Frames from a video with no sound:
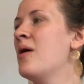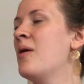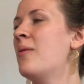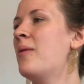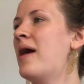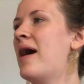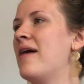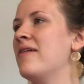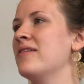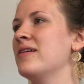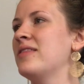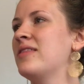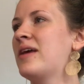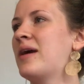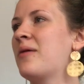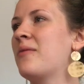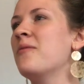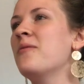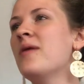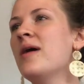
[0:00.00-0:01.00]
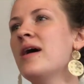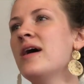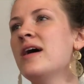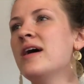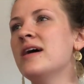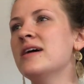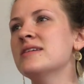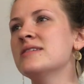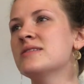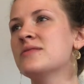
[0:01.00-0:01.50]
what everything
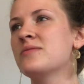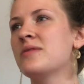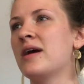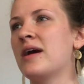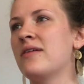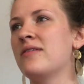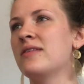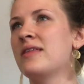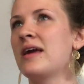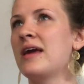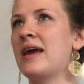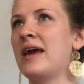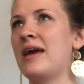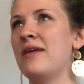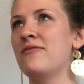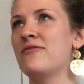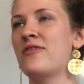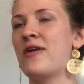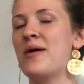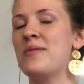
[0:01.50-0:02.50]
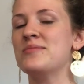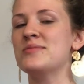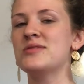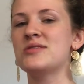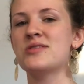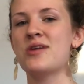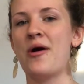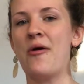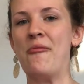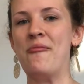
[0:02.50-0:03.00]
was and where everything came from.
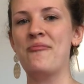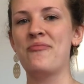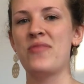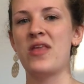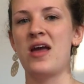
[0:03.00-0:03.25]
So